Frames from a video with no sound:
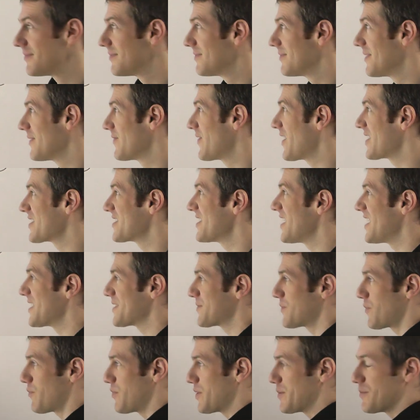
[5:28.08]
In fact, in
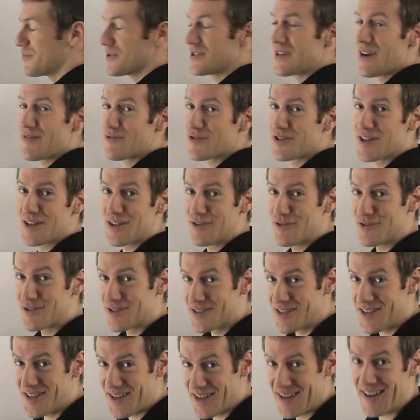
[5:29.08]
algebra, pretty much everything you
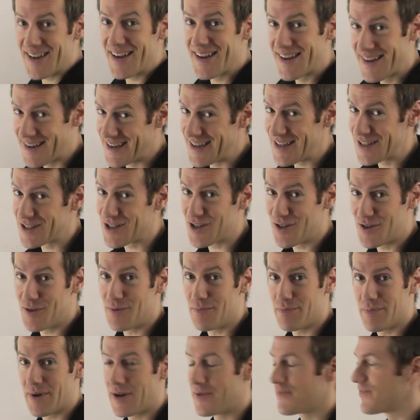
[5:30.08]
see is a
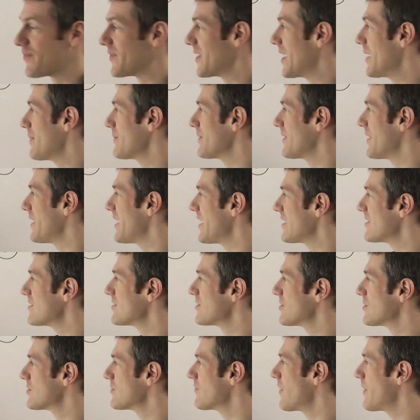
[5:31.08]
number. Yep, the letters
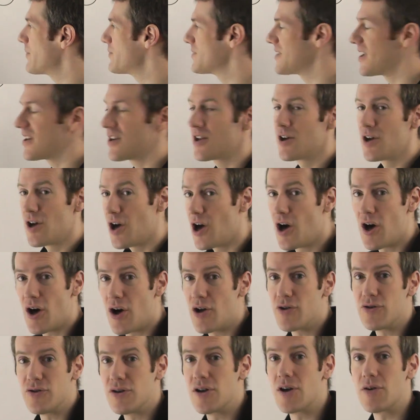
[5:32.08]
just represent
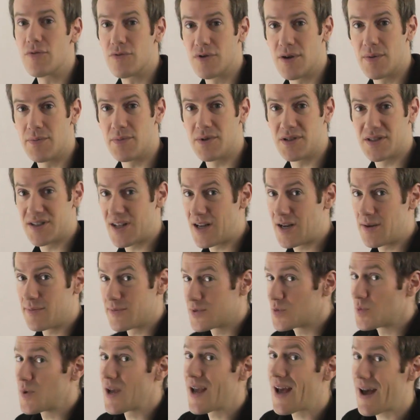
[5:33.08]
unknown numbers. They're
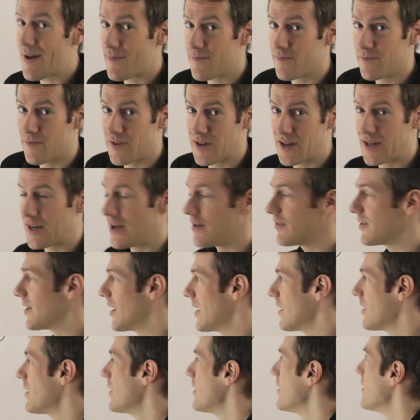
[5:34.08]
numbers we haven't figured out
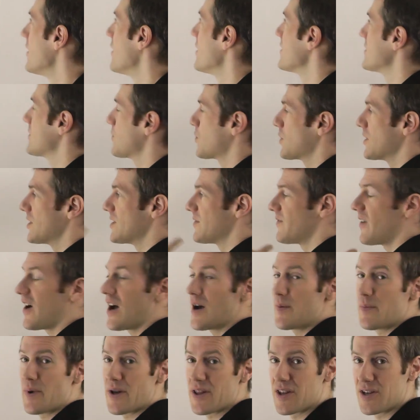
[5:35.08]
yet. So we're going to
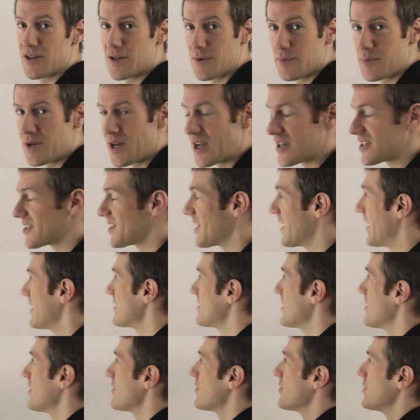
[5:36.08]
divide by the number next to the
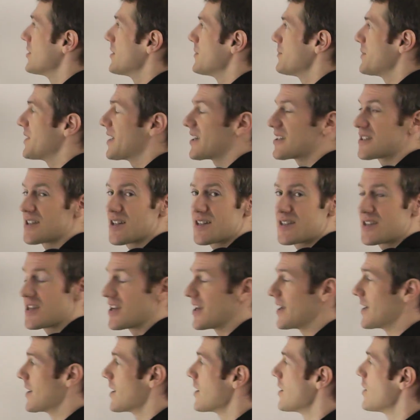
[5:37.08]
letter, the number next to the
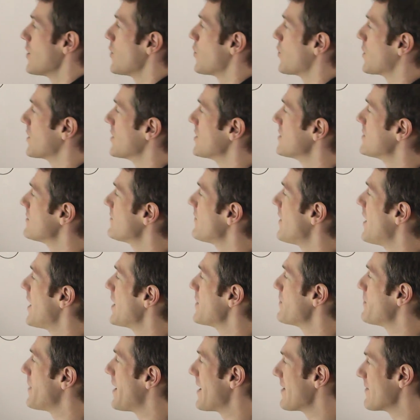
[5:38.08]
t. We're going to
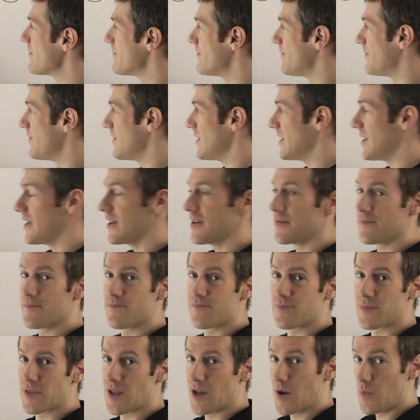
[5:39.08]
divide by v.
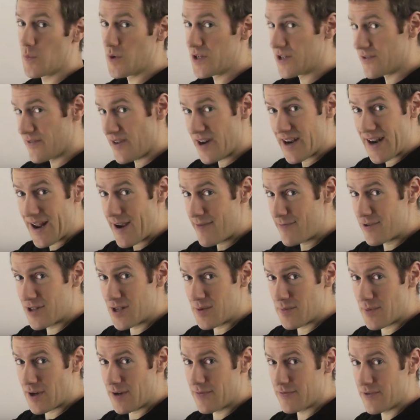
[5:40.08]
And we divide
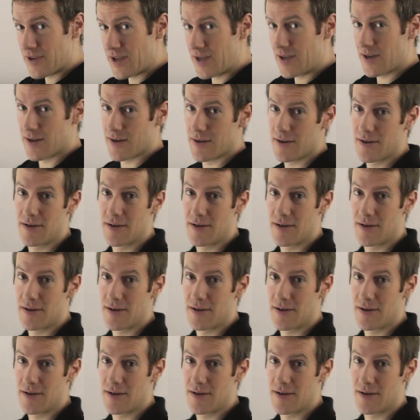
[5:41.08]
everything by v.